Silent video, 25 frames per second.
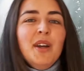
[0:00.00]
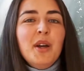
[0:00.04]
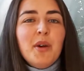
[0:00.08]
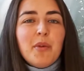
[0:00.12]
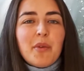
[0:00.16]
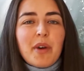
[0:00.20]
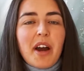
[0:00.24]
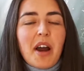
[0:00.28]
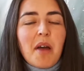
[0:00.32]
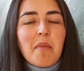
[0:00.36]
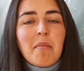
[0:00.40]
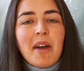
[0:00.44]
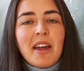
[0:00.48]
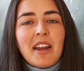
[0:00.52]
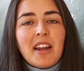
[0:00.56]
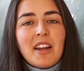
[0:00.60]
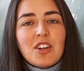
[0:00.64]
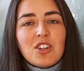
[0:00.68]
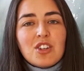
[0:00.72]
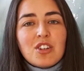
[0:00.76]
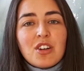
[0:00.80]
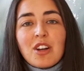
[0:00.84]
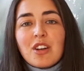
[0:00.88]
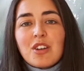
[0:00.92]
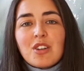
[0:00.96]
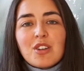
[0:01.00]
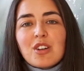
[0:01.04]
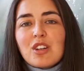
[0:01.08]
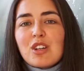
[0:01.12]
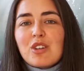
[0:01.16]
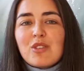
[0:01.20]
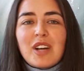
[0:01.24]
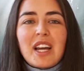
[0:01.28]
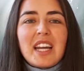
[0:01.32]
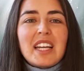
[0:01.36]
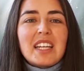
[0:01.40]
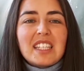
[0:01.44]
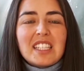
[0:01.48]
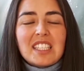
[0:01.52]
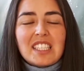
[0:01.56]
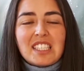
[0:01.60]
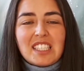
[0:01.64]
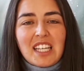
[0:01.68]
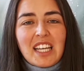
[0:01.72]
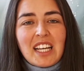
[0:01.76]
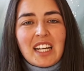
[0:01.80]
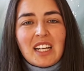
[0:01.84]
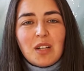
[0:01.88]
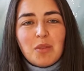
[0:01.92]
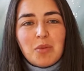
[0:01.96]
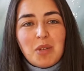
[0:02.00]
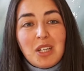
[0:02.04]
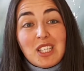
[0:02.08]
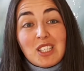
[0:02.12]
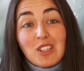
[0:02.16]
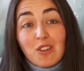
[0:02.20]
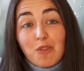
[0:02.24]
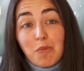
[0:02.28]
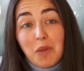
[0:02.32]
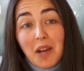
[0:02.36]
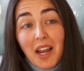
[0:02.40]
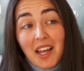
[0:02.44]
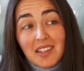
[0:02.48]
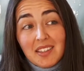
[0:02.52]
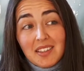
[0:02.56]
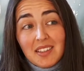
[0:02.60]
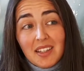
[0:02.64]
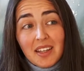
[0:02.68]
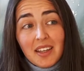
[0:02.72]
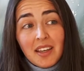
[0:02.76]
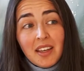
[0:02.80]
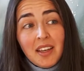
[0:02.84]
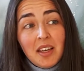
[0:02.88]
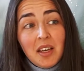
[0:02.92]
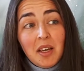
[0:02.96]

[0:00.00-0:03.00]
where I managed not to create a single piece of plastic,